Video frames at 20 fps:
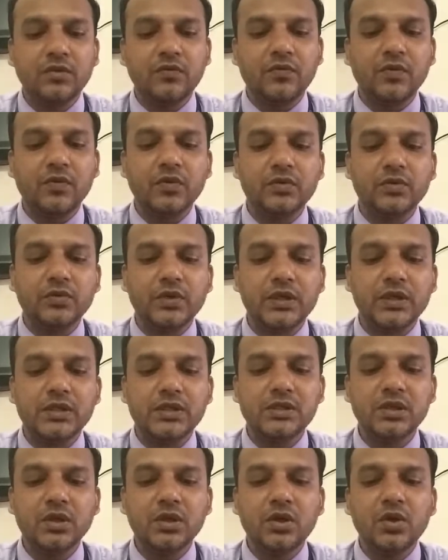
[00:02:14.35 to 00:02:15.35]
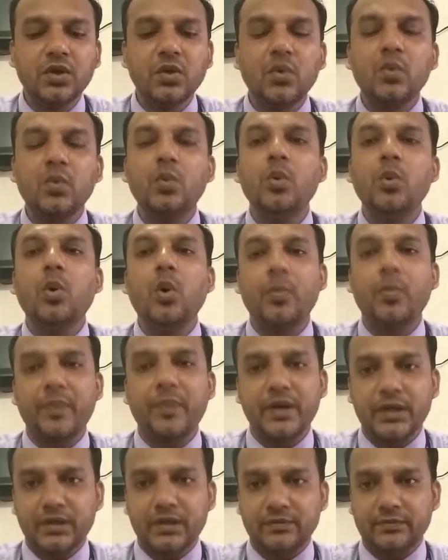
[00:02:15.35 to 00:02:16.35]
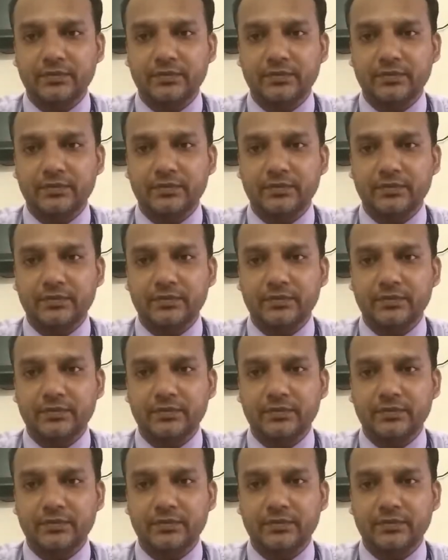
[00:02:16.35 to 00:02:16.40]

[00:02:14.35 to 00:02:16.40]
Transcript: fourth one is cooperative.